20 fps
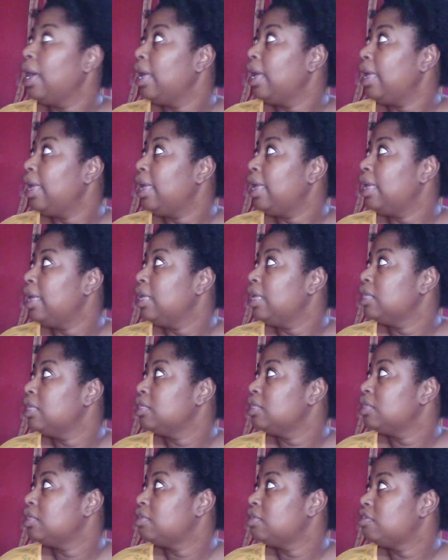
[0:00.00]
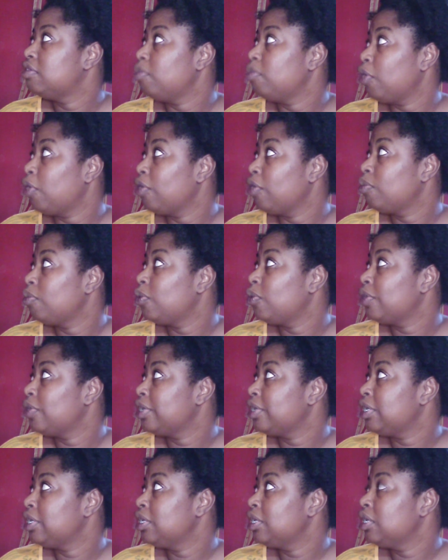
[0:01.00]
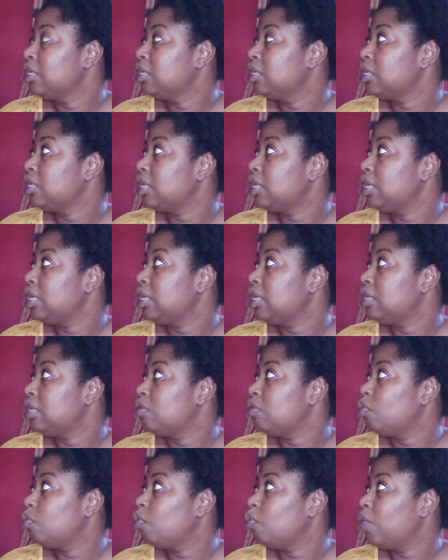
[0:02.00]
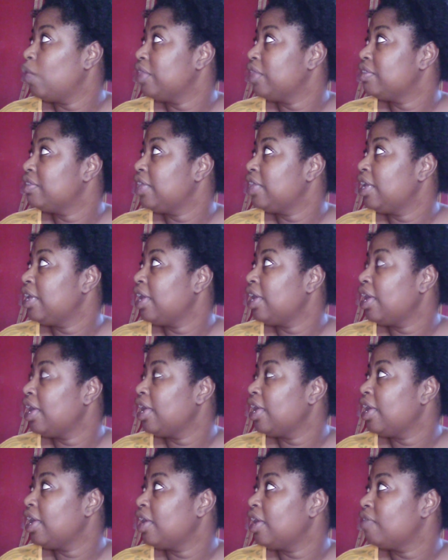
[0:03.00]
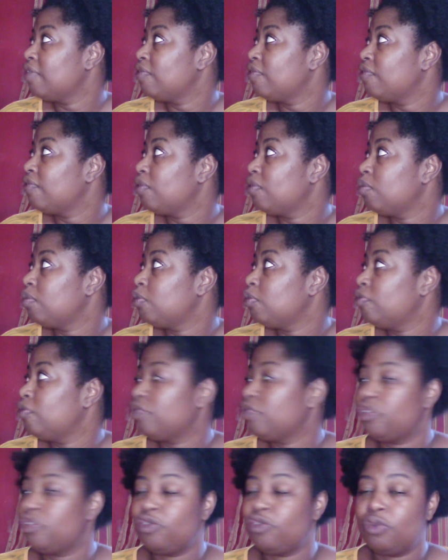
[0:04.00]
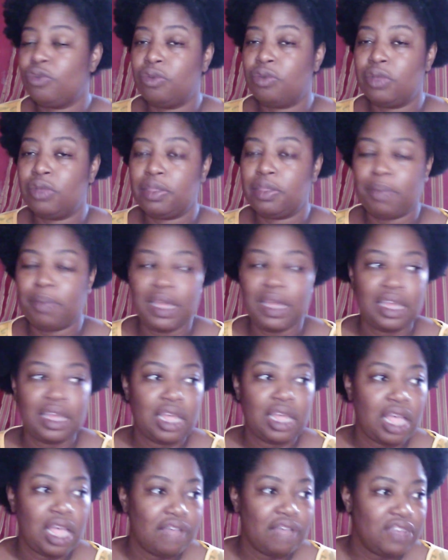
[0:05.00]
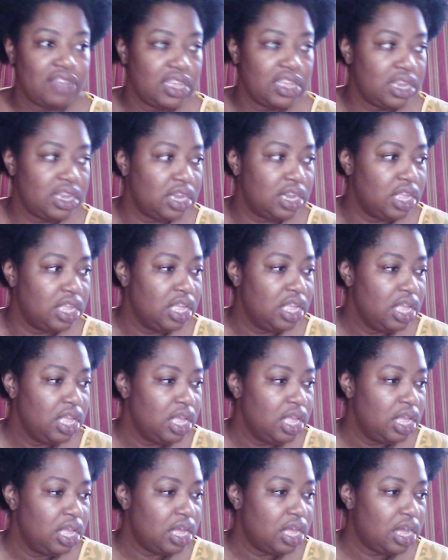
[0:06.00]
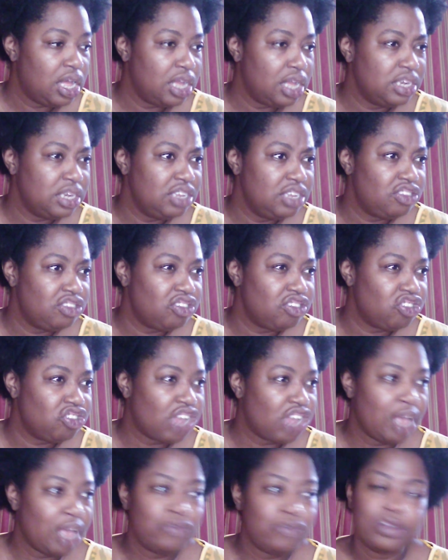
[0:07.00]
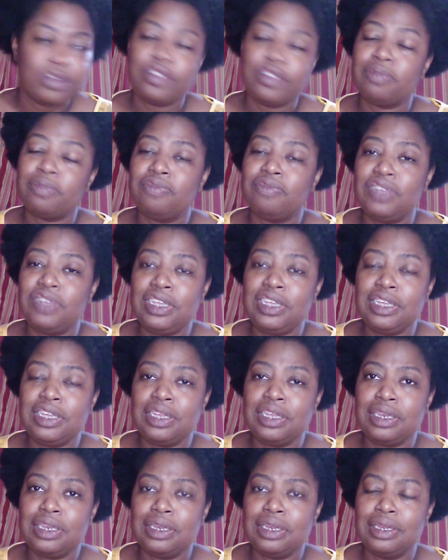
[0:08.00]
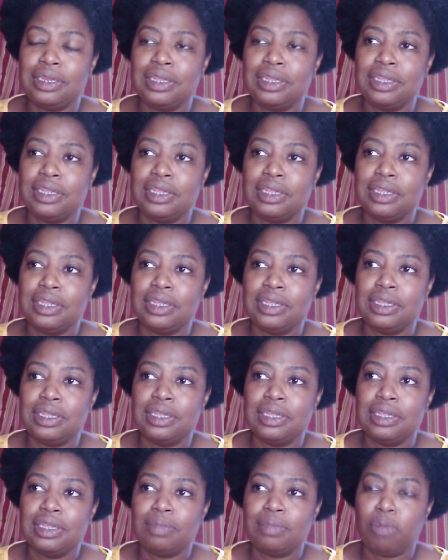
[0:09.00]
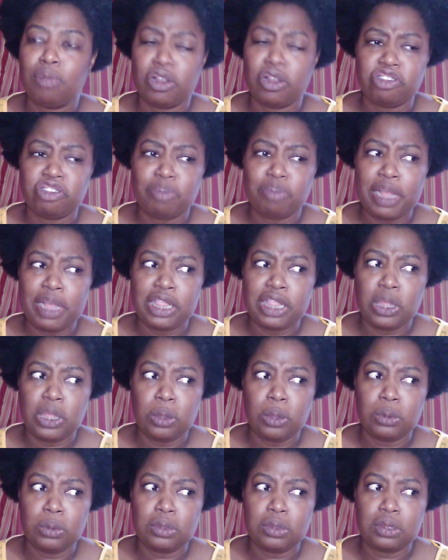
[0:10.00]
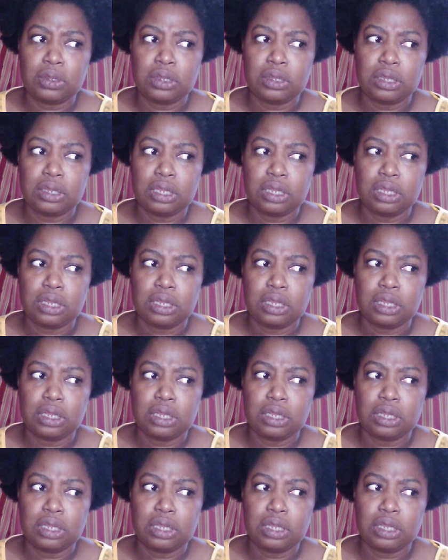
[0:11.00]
and tomorrow morning and Wednesday I have full moon ritual with my coven. I need to shop for some vegan marshmallows.